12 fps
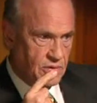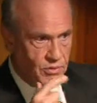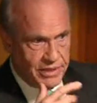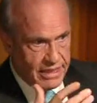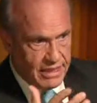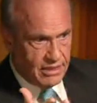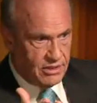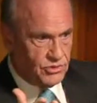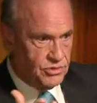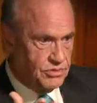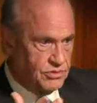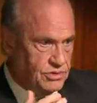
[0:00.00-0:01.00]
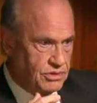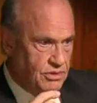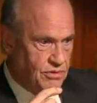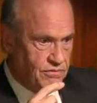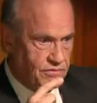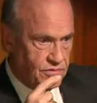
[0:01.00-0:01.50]
when we had issues,
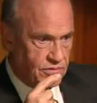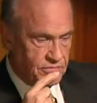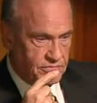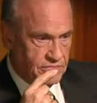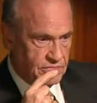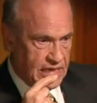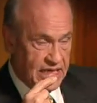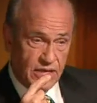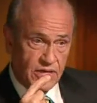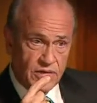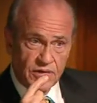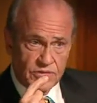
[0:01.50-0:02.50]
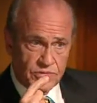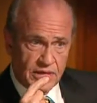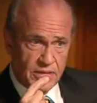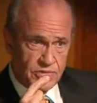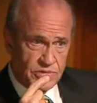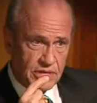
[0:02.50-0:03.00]
you know, for 8
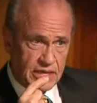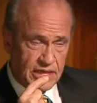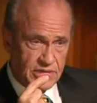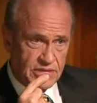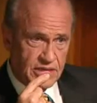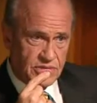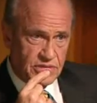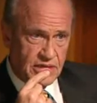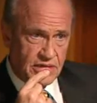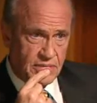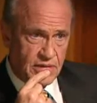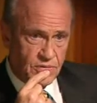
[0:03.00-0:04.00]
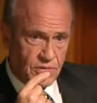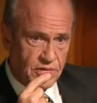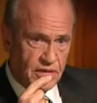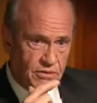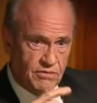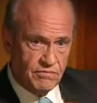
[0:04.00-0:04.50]
years when I was in the United States Senate about
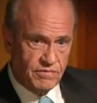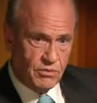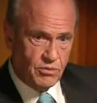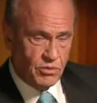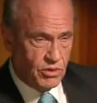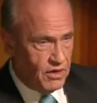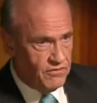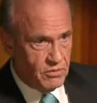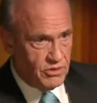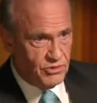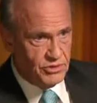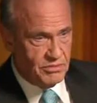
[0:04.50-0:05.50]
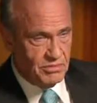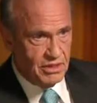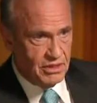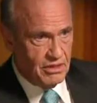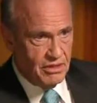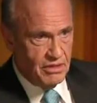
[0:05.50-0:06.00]
whether or not the federal government
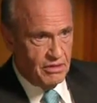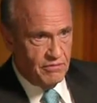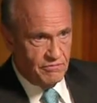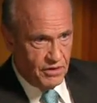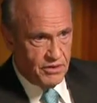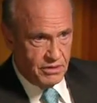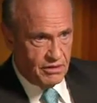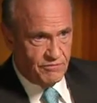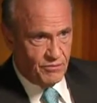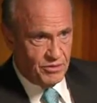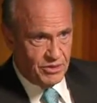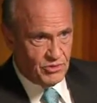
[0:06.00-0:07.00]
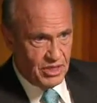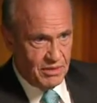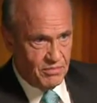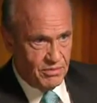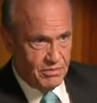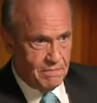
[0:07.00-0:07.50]
should be funding, for
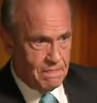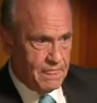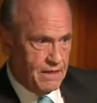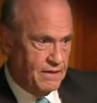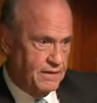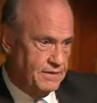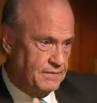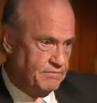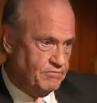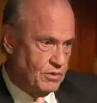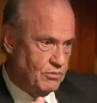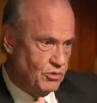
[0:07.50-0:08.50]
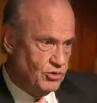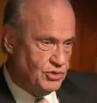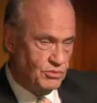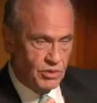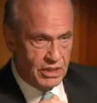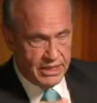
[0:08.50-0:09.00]
example,
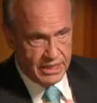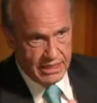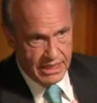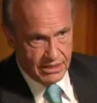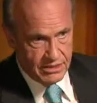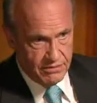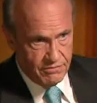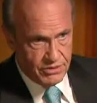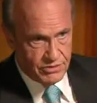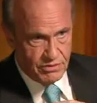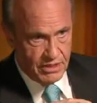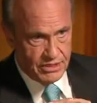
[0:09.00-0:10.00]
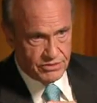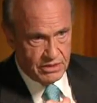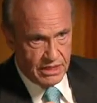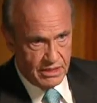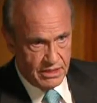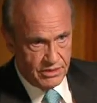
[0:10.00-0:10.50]
abortion-related activities and
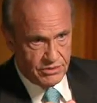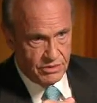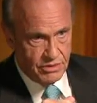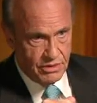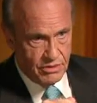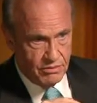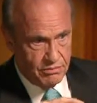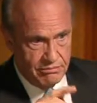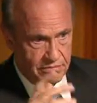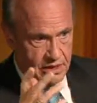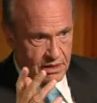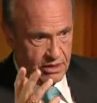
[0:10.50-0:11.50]
things of that nature, you know,